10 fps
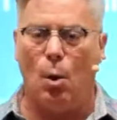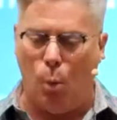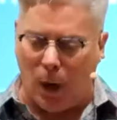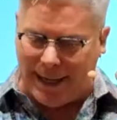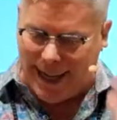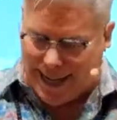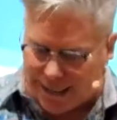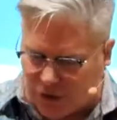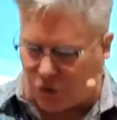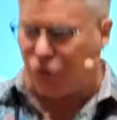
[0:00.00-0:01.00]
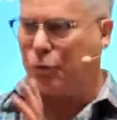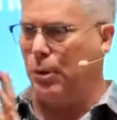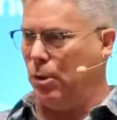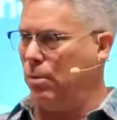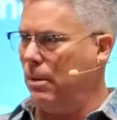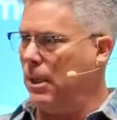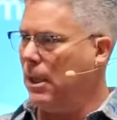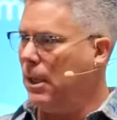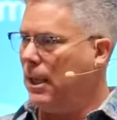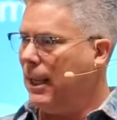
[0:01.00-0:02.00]
What is true
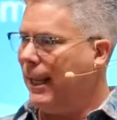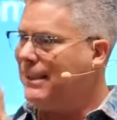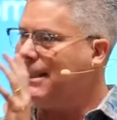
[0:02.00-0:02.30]
is